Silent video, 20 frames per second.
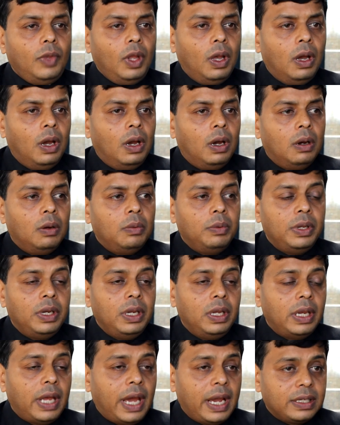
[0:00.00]
uh, we
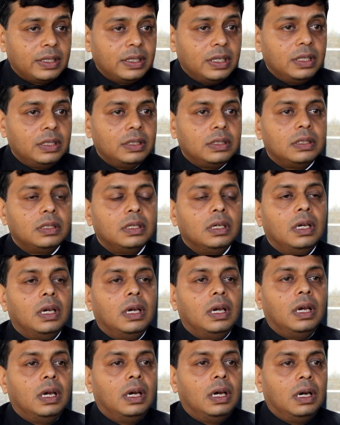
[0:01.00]
need access,
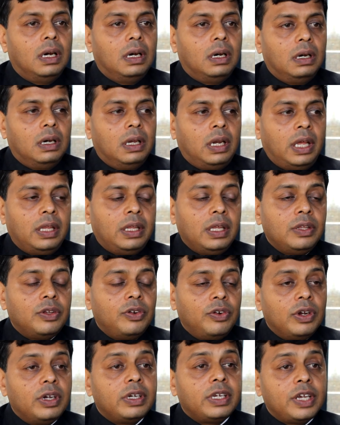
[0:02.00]
uh, and I think the
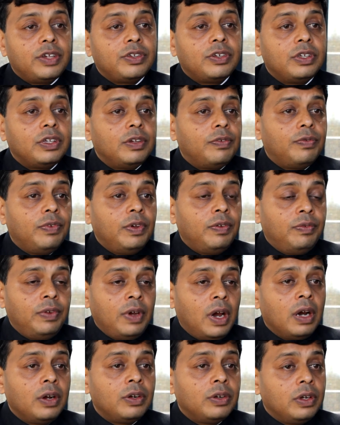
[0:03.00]
real test is if, if
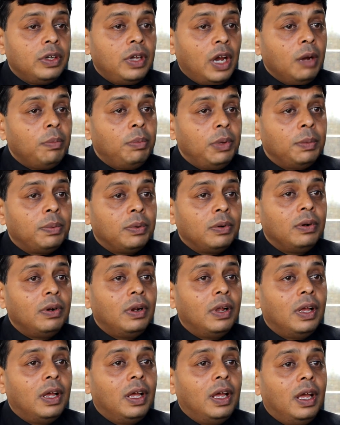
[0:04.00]
young, young people
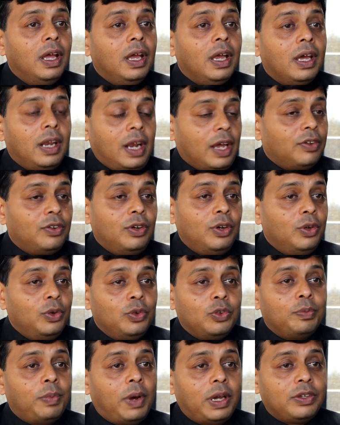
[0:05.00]
can actually
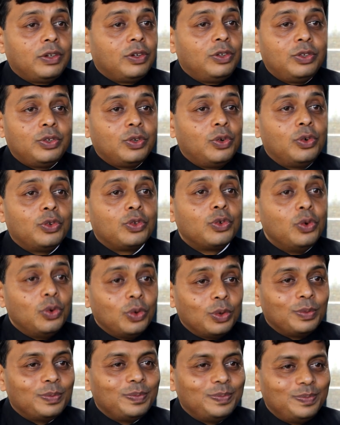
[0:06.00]
use bicycles to go to school.